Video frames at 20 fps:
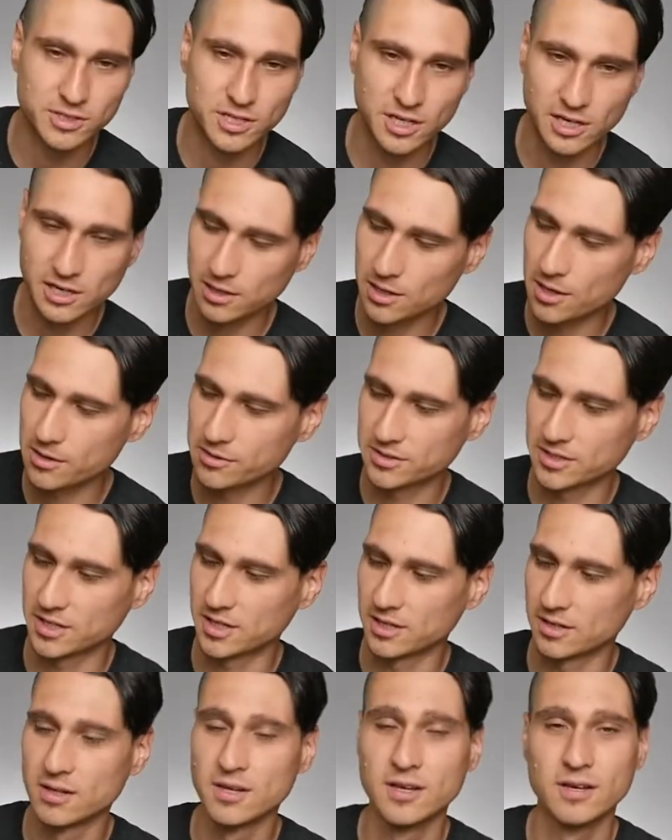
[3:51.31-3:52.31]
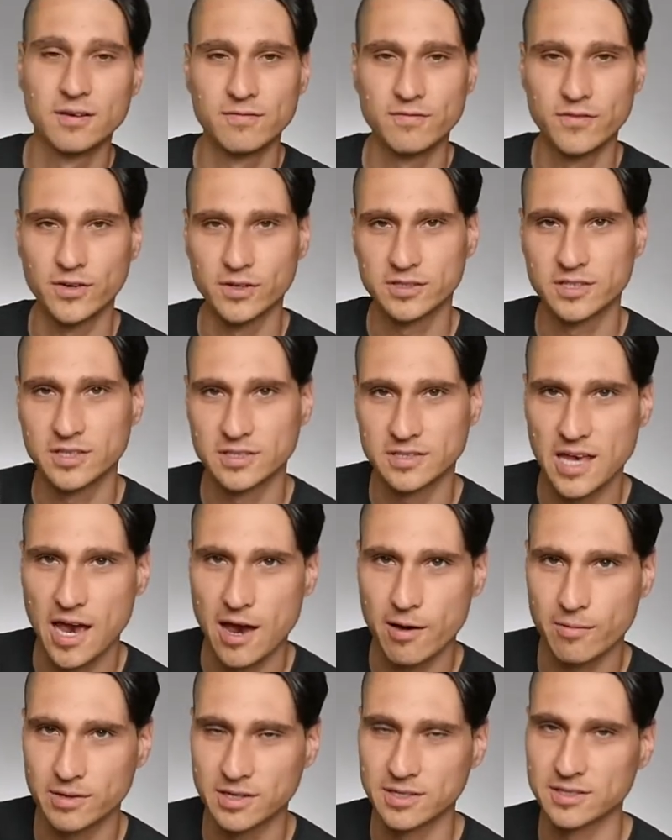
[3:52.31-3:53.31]
to close it versus
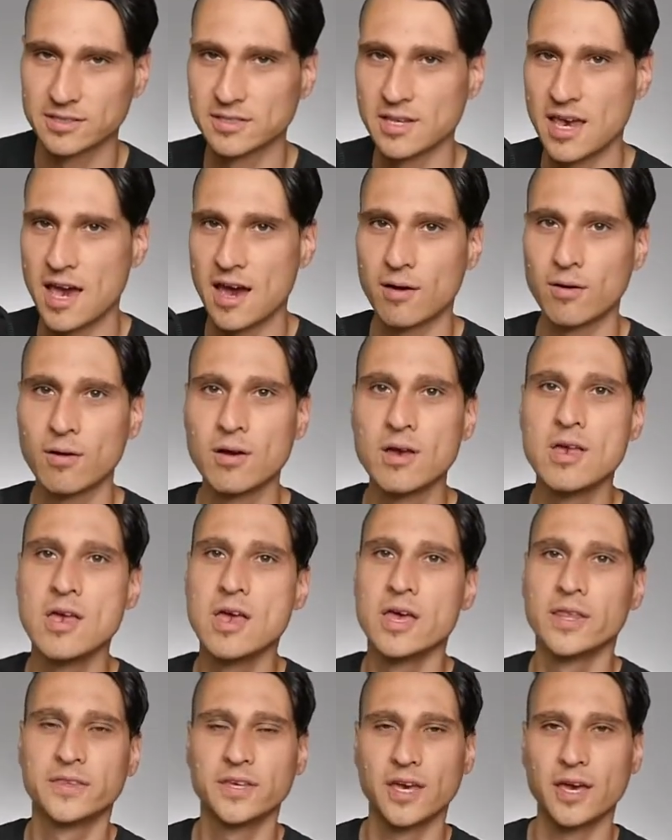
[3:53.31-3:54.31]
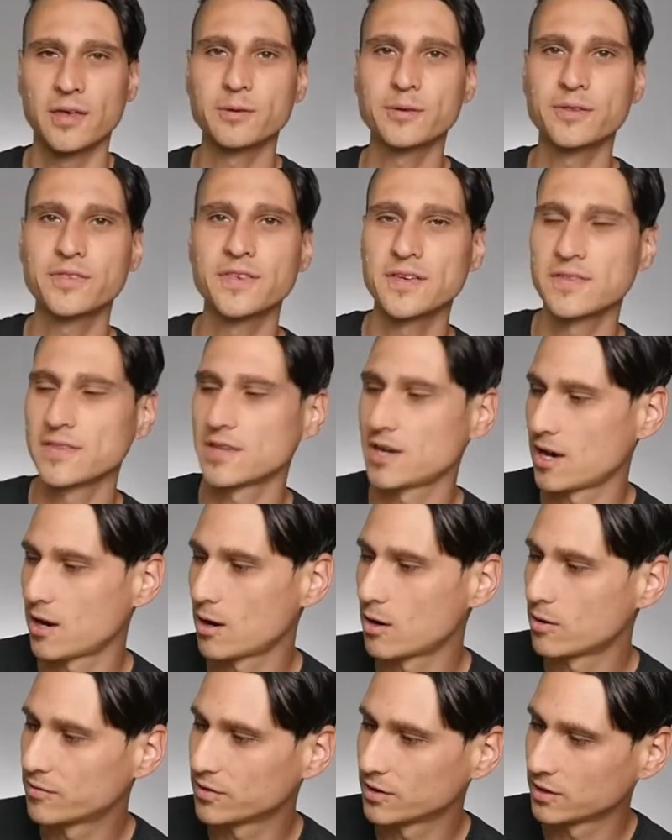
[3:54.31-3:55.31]
how it is now. The other thing that I
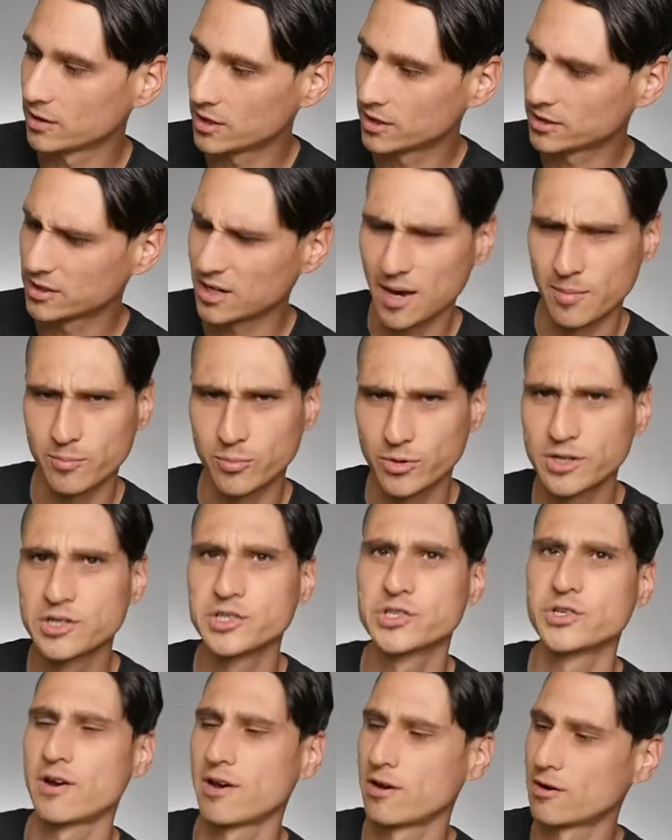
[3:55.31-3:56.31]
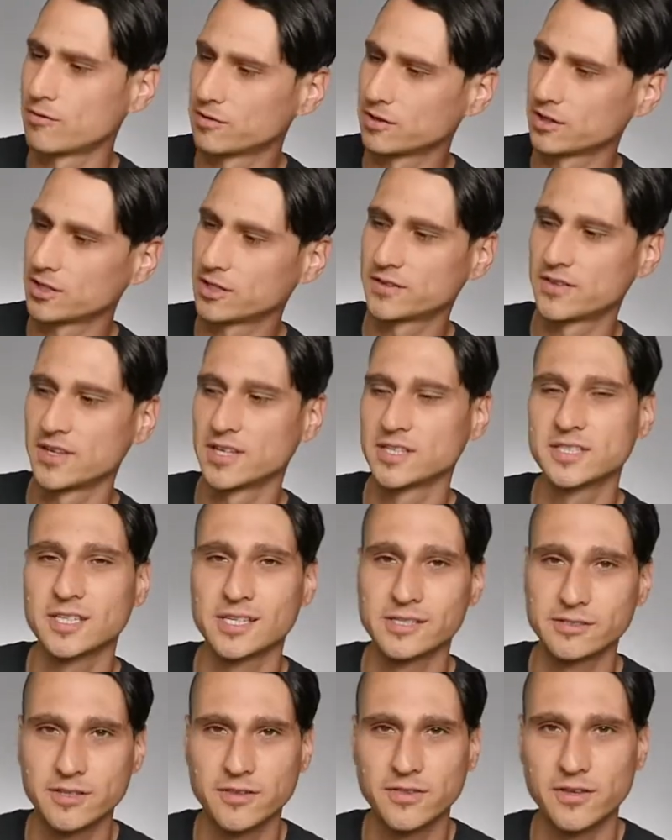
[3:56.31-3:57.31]
overlooked, I'm pretty sure I overlooked this,
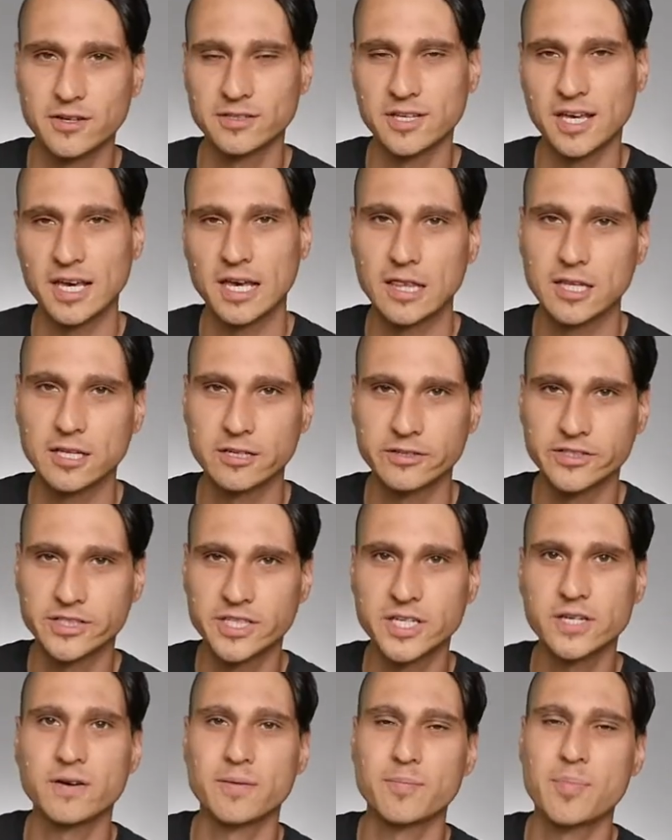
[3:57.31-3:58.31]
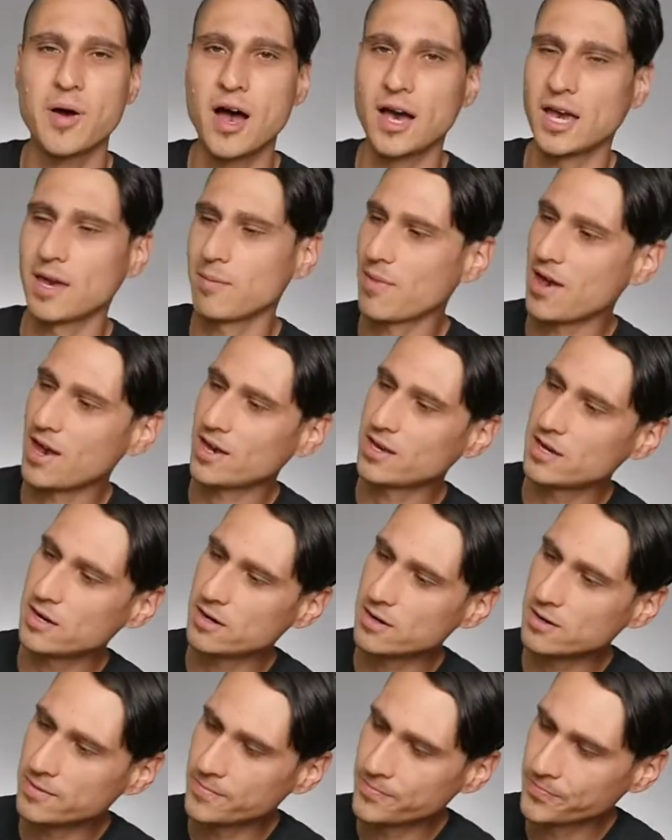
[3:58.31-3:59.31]
is that there's like a little secret pocket back here.